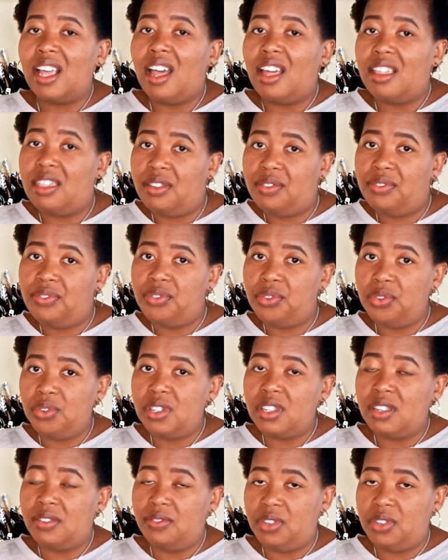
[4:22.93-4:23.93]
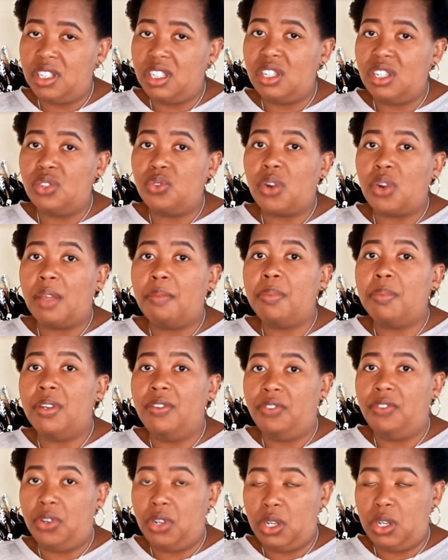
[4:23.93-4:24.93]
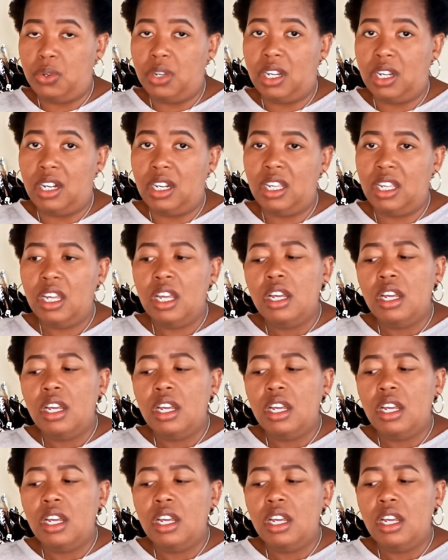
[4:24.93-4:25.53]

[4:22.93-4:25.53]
other fruits and veggies ripen very quickly.